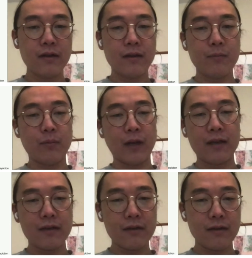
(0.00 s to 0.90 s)

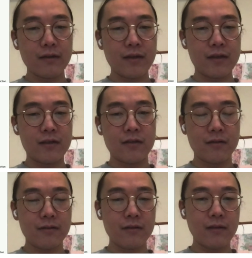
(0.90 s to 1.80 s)
Blink gets it,
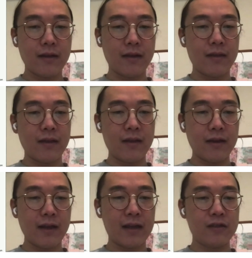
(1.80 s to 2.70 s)
and then it
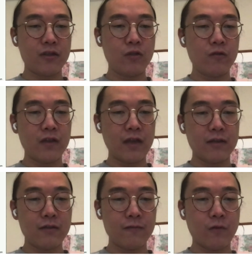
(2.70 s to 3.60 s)
hands it to
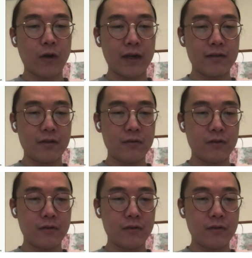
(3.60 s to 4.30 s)
V8 for execution.